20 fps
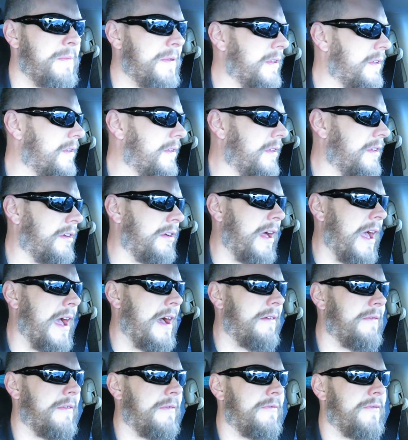He, he'll
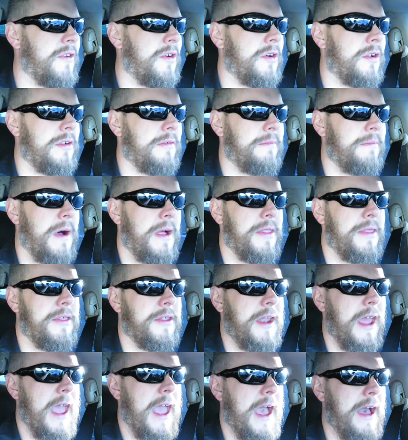have a full month
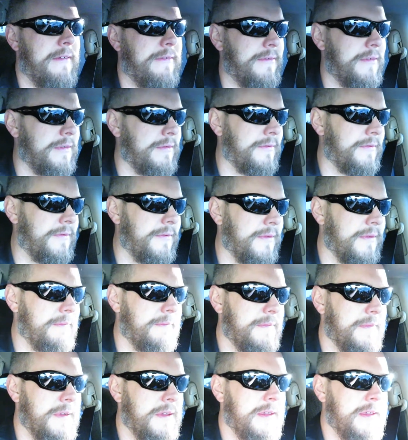and a half of
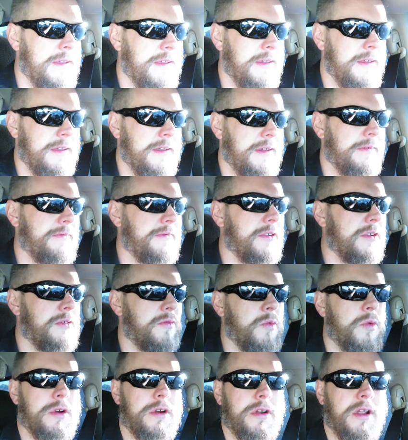
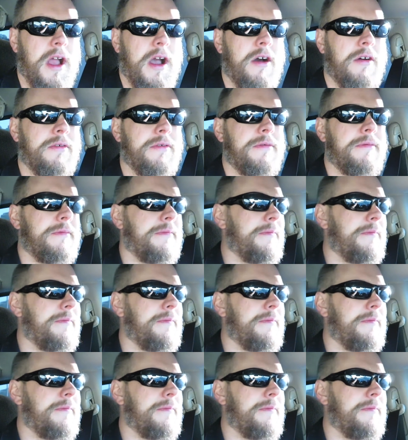good workout,